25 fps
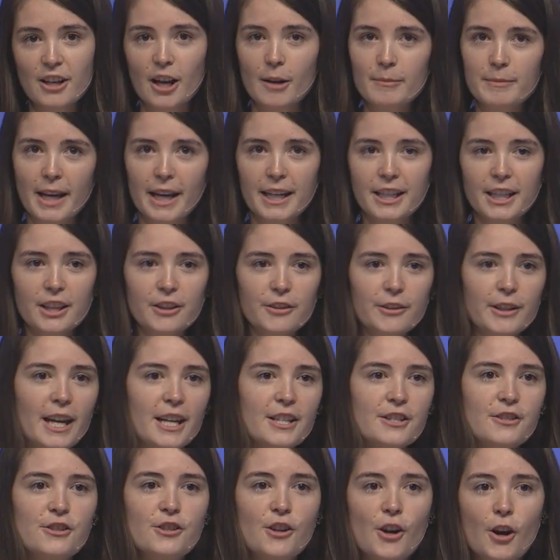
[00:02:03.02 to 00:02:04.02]
Psalm 93
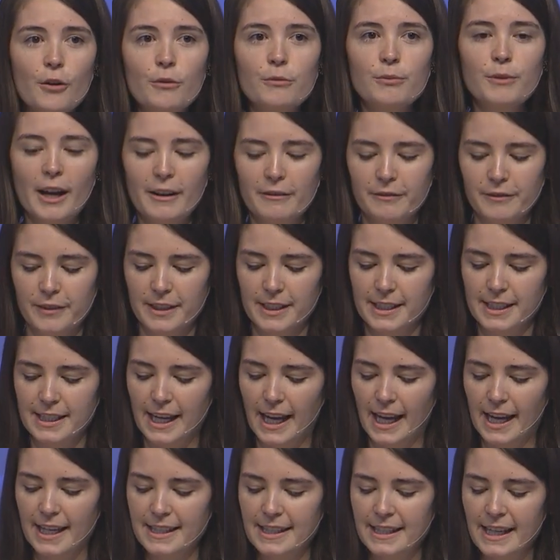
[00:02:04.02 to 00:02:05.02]
has no reference
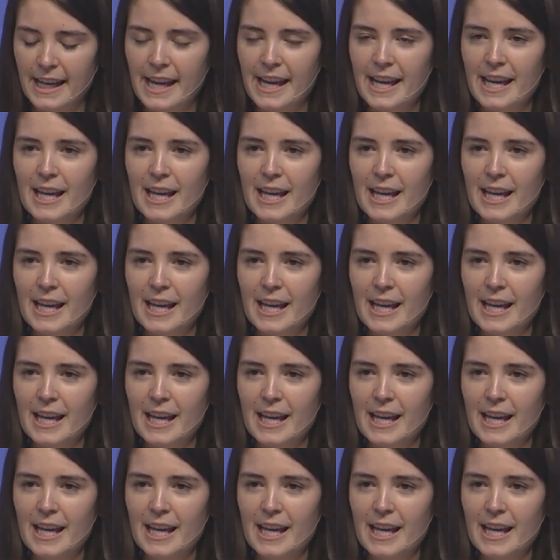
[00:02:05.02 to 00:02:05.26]
to us,